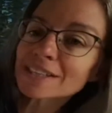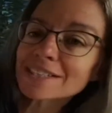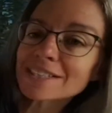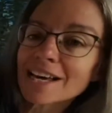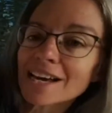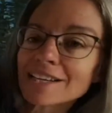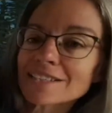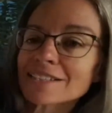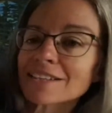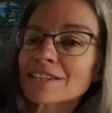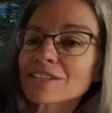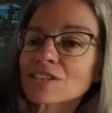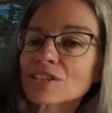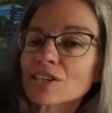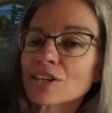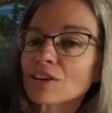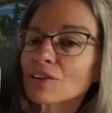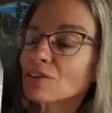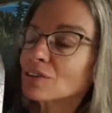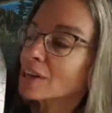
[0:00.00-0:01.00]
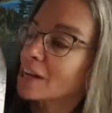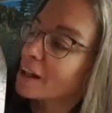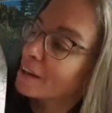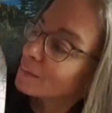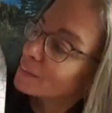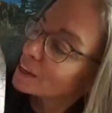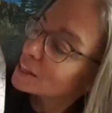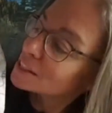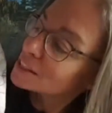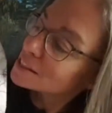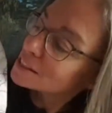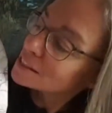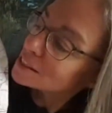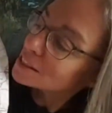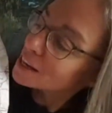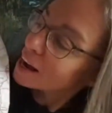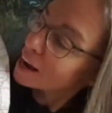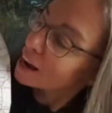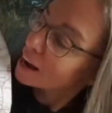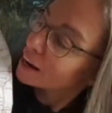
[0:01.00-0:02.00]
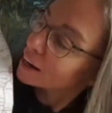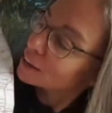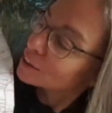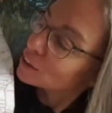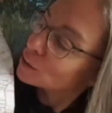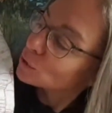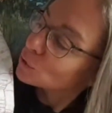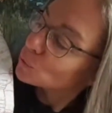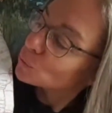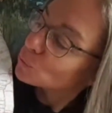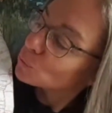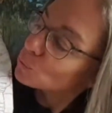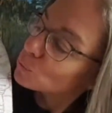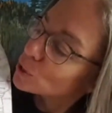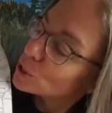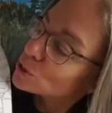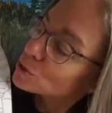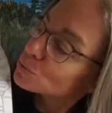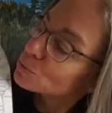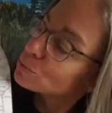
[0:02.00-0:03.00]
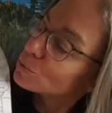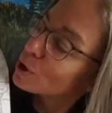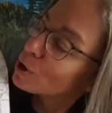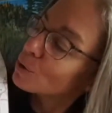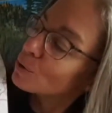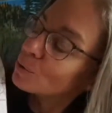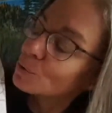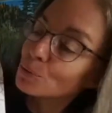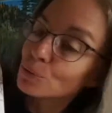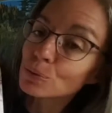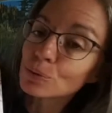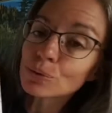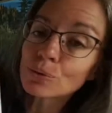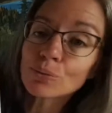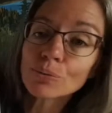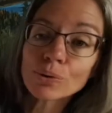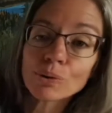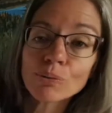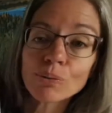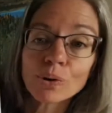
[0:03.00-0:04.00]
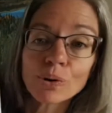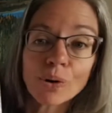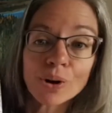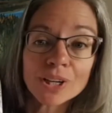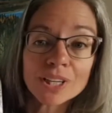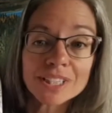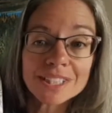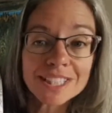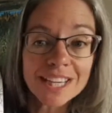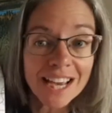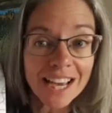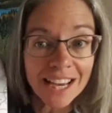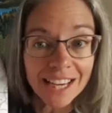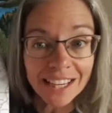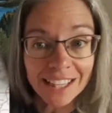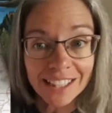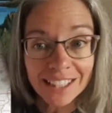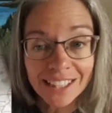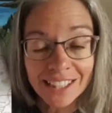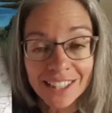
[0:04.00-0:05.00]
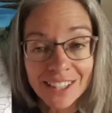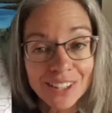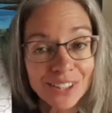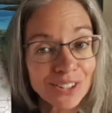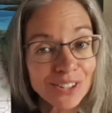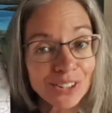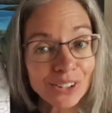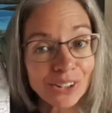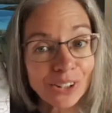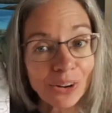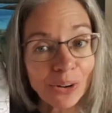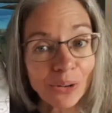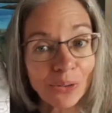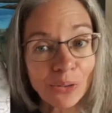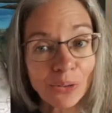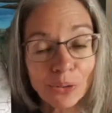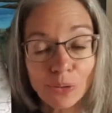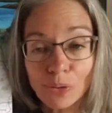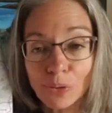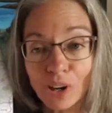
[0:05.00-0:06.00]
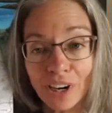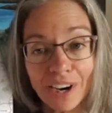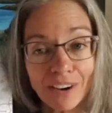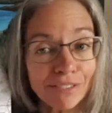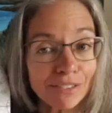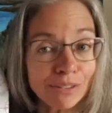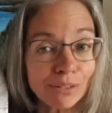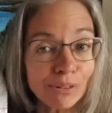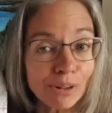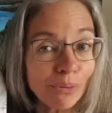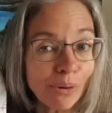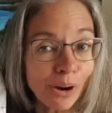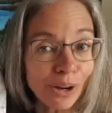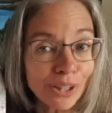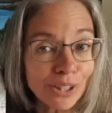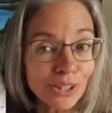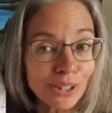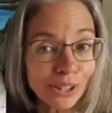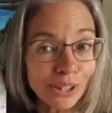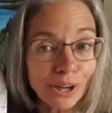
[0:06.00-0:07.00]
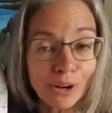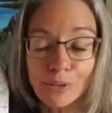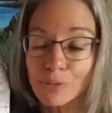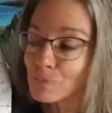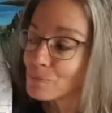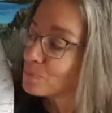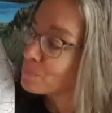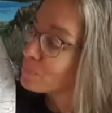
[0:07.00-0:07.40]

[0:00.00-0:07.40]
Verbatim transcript: Saskatoon and then decide which road we were going to take to go wherever we wanted to go.